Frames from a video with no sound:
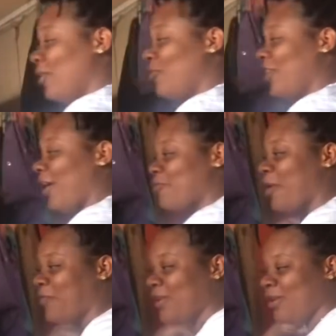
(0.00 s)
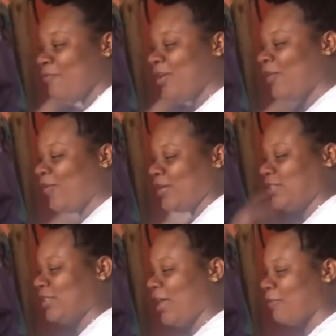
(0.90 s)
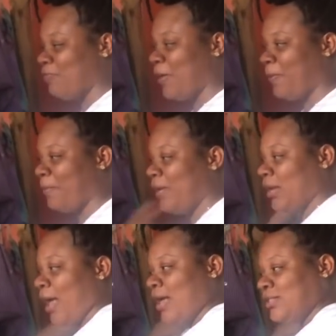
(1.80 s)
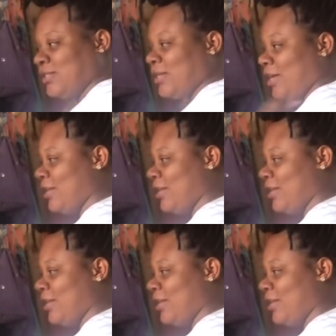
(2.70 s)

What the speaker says: Flair popping the big question, people been asking.